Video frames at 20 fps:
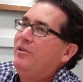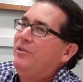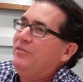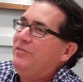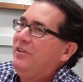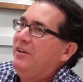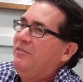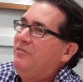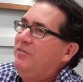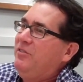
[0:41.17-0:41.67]
on her
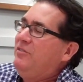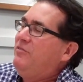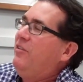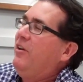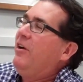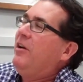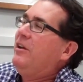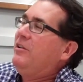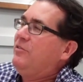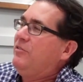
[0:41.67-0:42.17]
stuff. She's a mm-hmm.
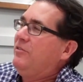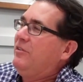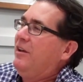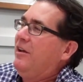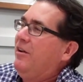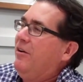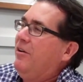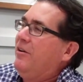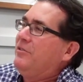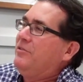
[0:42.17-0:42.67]
very
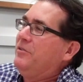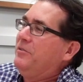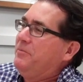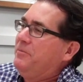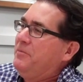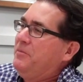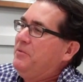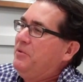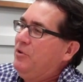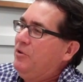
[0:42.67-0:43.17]
interesting character.
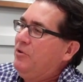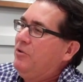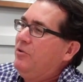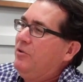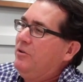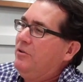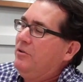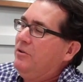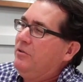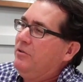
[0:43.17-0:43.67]
Good,
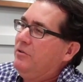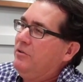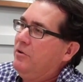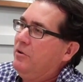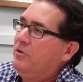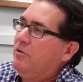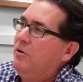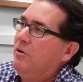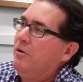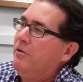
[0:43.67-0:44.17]
good,
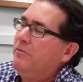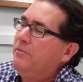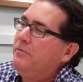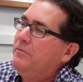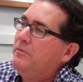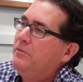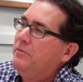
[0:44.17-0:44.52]
good girl.